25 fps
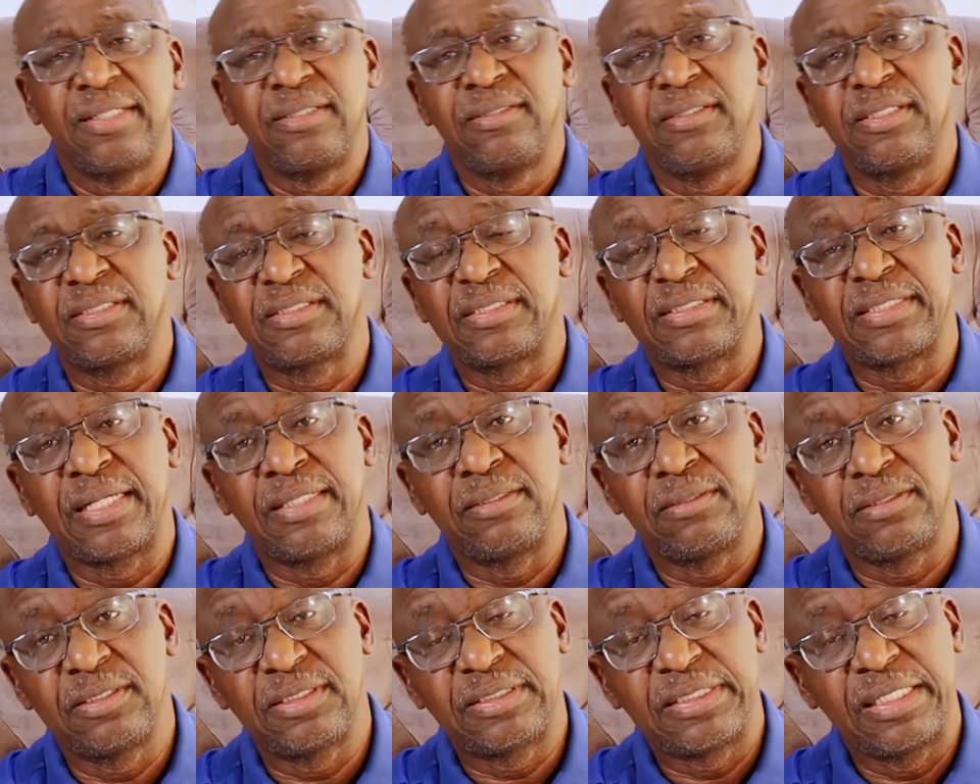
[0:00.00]
This is a,
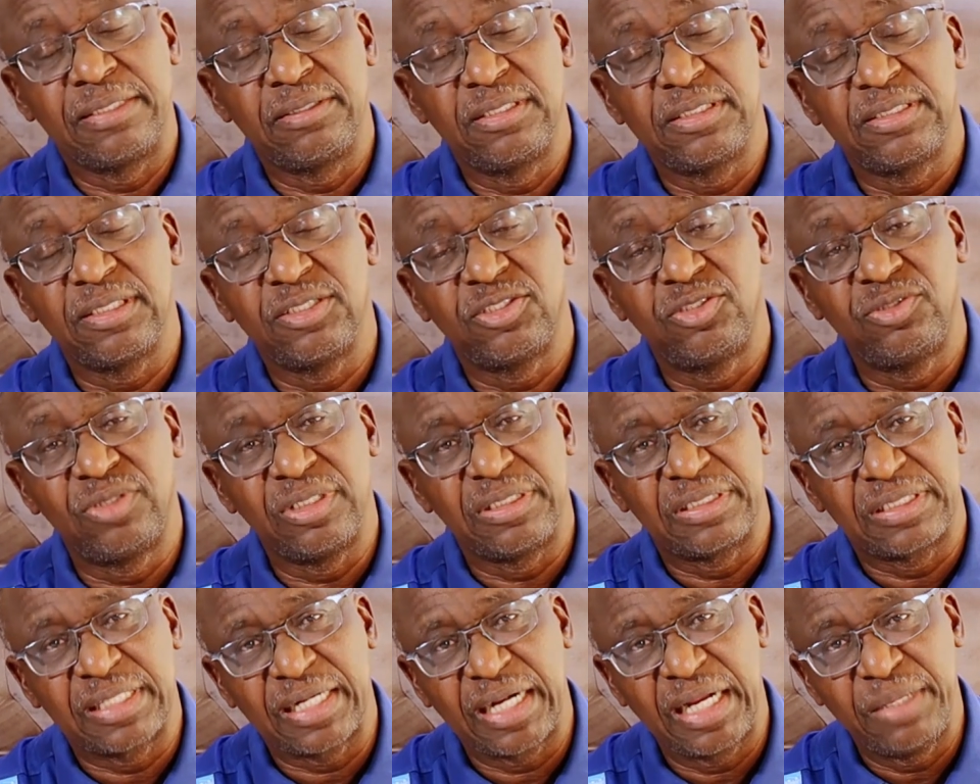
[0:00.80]
this is a, this is
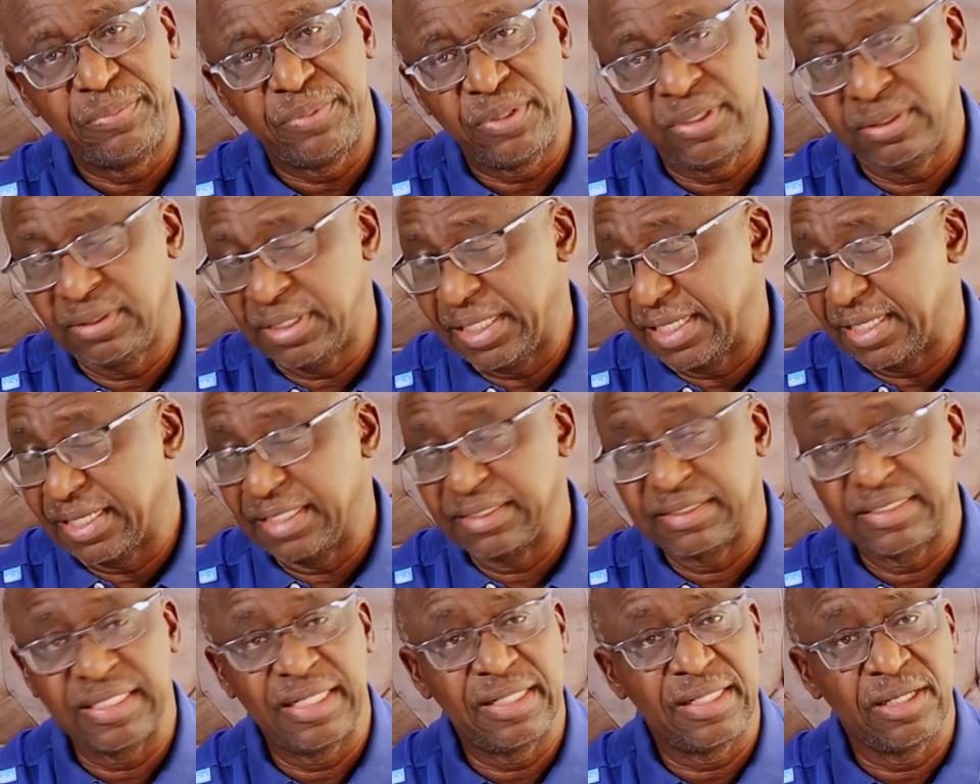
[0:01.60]
describing, like I
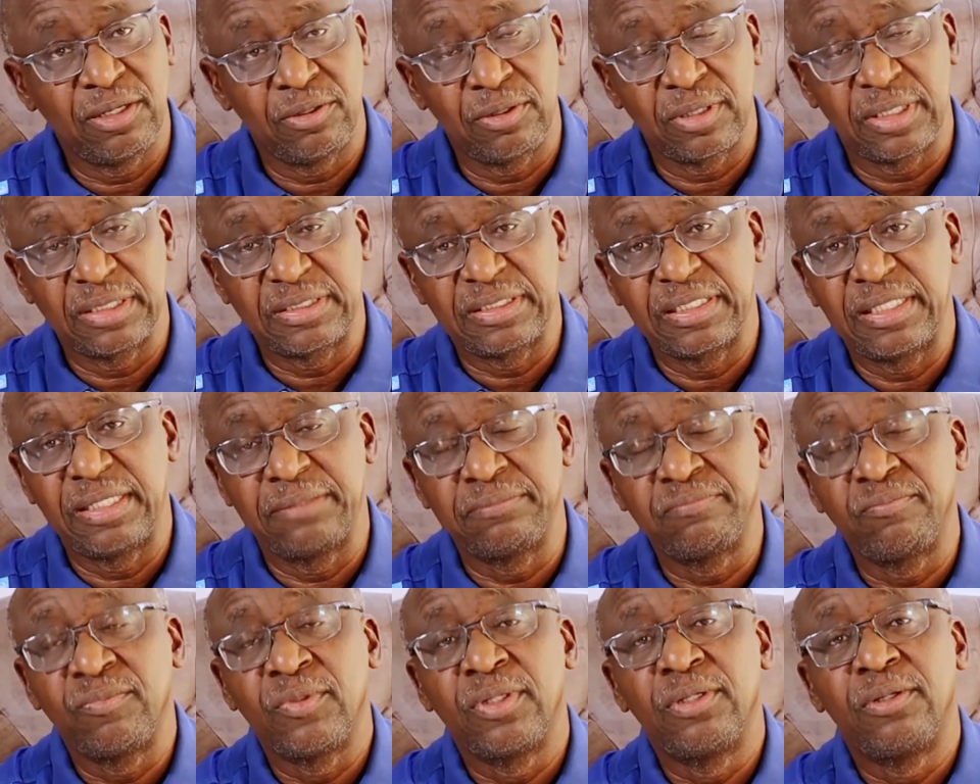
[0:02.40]
said the other time,